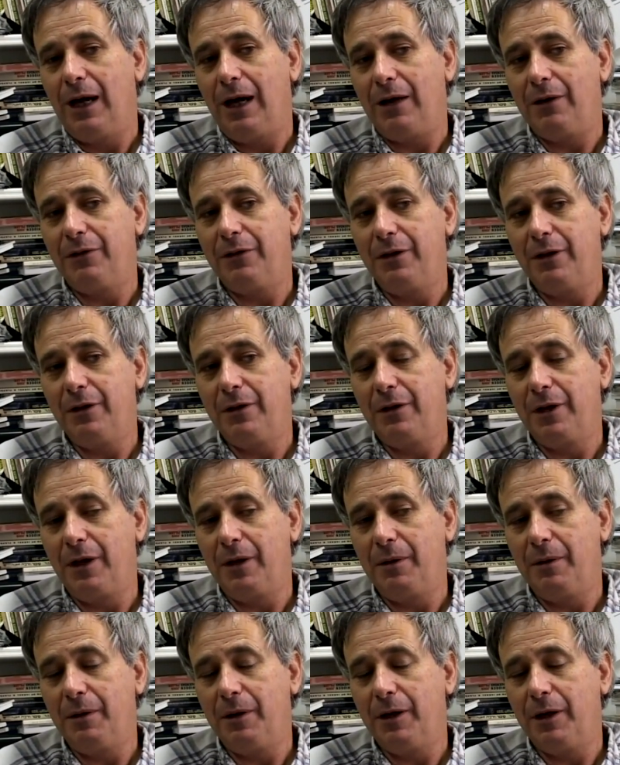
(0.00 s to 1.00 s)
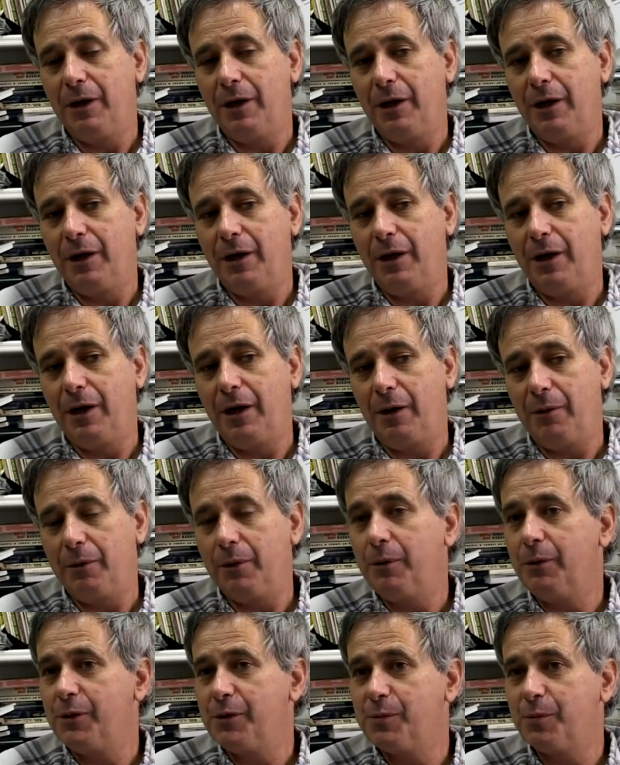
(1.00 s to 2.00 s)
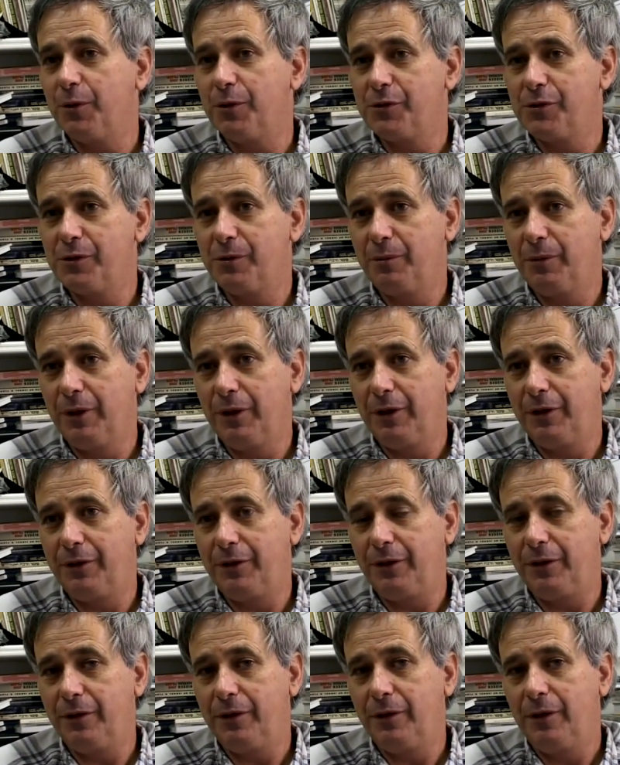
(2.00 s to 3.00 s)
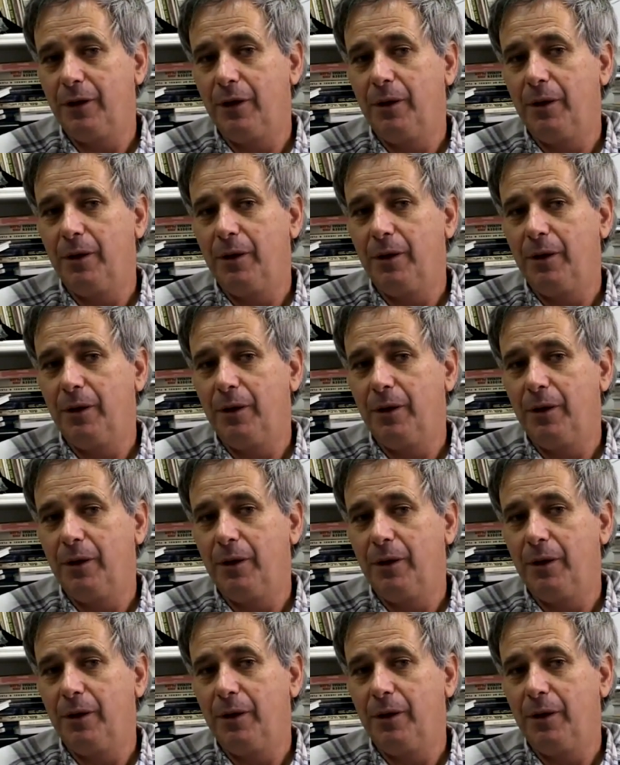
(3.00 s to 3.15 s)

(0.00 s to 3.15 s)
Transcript: I think they carry responsibility,